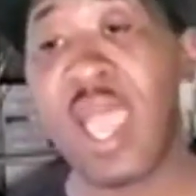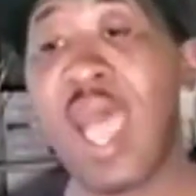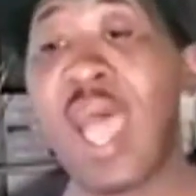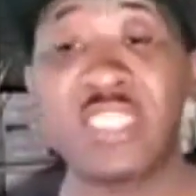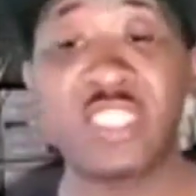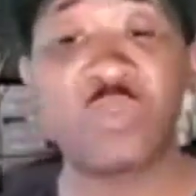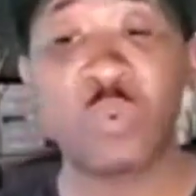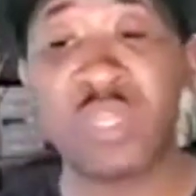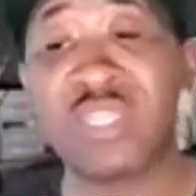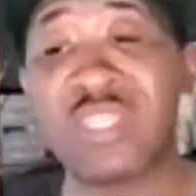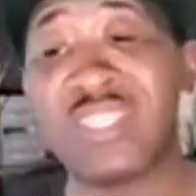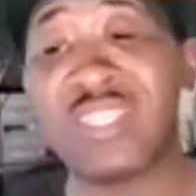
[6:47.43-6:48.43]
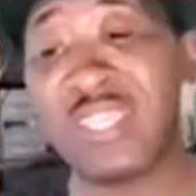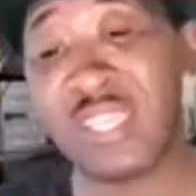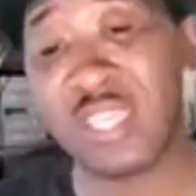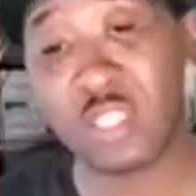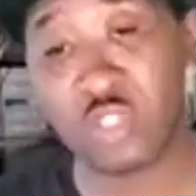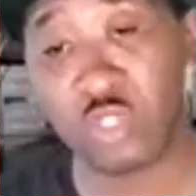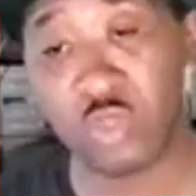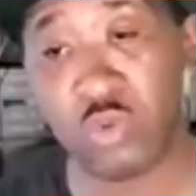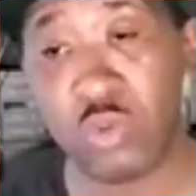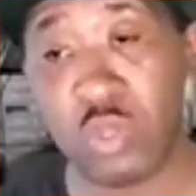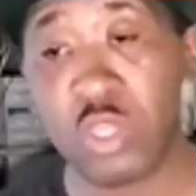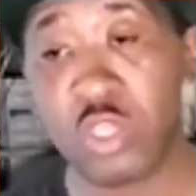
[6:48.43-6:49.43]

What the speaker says: I just want to dig into